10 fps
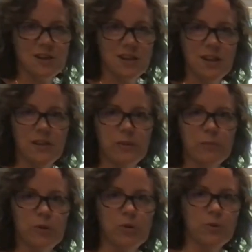and let
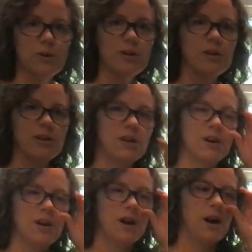them cool.
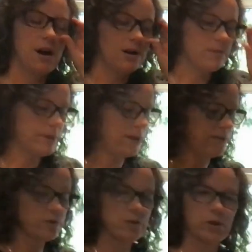And
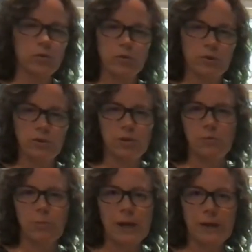after they're cool, you
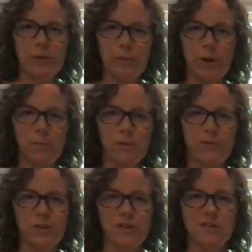can break them up if
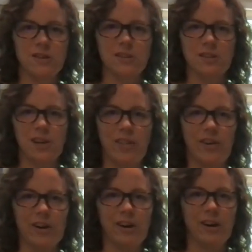they're stuck
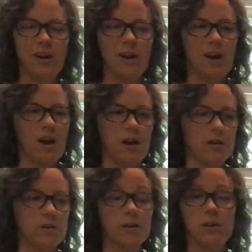together.
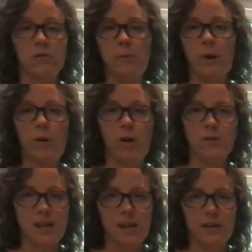You can leave them out all
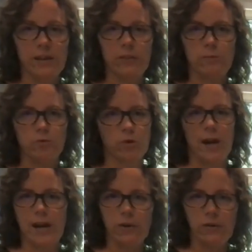day and let them
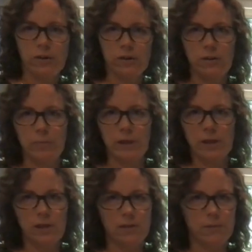dry out a little bit,